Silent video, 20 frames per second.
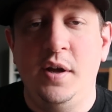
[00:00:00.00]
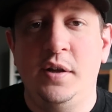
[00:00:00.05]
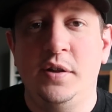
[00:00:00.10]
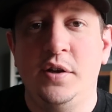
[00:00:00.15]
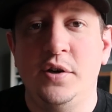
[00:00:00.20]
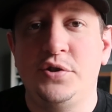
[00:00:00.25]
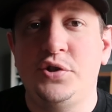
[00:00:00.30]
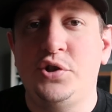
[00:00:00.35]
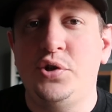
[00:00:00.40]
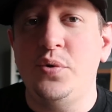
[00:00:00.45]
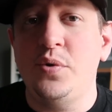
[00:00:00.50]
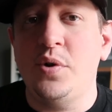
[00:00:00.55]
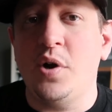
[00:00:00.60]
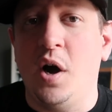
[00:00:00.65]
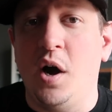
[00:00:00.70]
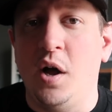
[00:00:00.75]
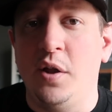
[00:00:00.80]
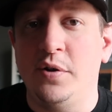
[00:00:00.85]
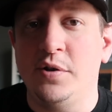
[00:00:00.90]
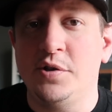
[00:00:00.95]
There's two
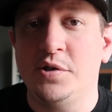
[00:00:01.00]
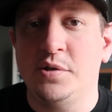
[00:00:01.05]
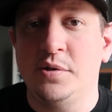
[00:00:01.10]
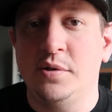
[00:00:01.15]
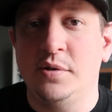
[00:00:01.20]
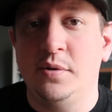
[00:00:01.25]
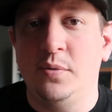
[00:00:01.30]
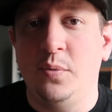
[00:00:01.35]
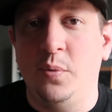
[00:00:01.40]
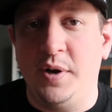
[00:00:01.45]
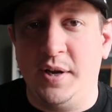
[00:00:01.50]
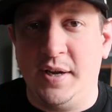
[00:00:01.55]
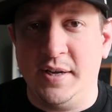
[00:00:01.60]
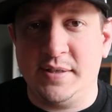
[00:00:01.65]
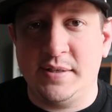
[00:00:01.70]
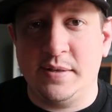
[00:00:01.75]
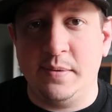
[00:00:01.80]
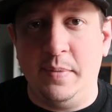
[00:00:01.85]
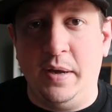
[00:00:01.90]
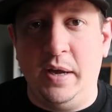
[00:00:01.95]
callers when it
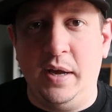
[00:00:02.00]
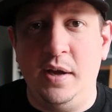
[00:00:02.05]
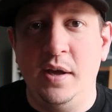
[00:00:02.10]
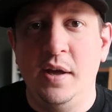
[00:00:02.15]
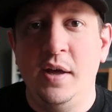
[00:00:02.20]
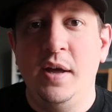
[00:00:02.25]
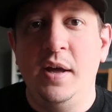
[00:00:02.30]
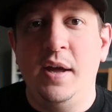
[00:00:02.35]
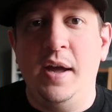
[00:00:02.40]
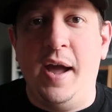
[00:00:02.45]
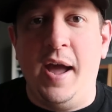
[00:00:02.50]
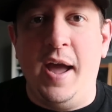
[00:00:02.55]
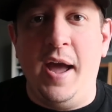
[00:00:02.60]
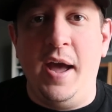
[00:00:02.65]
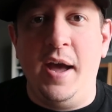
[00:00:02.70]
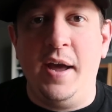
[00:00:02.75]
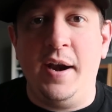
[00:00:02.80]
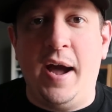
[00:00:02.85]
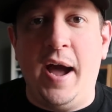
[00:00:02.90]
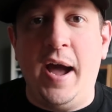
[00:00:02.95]
gets to me,
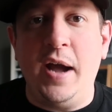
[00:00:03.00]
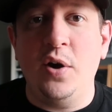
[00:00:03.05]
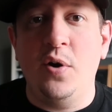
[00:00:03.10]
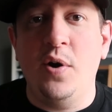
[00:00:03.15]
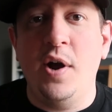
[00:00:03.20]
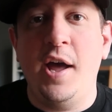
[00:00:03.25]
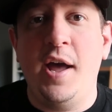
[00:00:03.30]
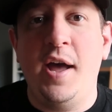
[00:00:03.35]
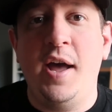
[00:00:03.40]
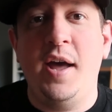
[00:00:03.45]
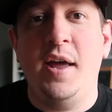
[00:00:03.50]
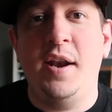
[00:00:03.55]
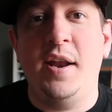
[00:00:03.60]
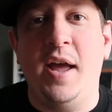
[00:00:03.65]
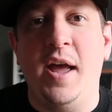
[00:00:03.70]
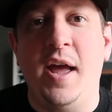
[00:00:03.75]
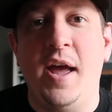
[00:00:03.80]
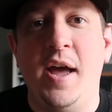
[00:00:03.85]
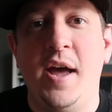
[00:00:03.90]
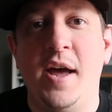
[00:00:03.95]
and I go ahead
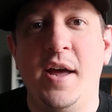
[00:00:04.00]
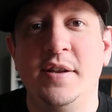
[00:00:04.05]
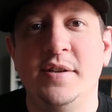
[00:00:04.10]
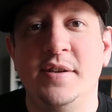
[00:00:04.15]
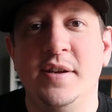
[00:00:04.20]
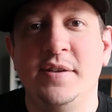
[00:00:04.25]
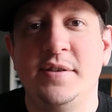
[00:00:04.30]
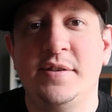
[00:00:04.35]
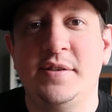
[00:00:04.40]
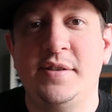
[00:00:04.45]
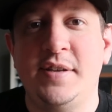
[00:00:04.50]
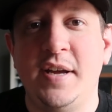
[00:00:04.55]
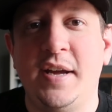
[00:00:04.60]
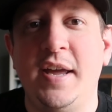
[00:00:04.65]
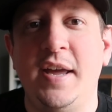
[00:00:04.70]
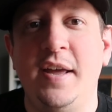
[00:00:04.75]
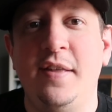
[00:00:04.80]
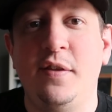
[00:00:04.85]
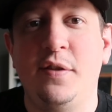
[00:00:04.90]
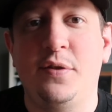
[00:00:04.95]
and stick
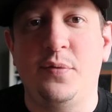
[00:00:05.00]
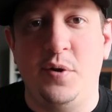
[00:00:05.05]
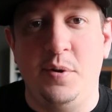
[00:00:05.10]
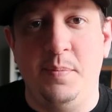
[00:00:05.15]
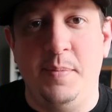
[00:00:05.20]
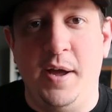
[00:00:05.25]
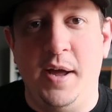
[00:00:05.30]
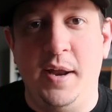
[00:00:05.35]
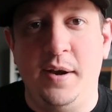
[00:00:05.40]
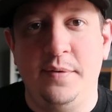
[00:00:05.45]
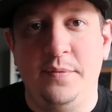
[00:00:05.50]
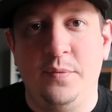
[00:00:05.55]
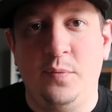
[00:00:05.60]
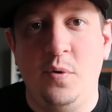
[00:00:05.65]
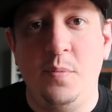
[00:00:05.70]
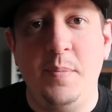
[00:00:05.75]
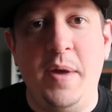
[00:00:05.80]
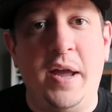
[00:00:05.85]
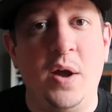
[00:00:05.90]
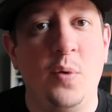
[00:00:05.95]
in the three bet. We
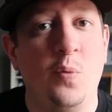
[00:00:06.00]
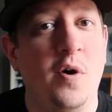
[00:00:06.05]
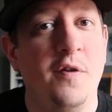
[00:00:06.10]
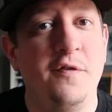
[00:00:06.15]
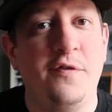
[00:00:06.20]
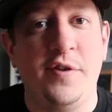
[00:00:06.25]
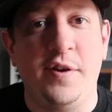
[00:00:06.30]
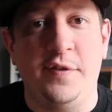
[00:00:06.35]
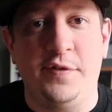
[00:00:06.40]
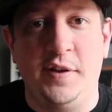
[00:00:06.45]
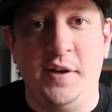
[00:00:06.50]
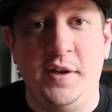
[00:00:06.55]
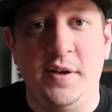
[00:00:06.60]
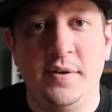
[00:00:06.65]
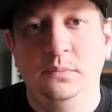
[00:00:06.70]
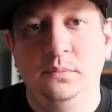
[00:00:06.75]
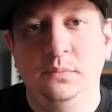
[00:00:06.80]
make it one fifty.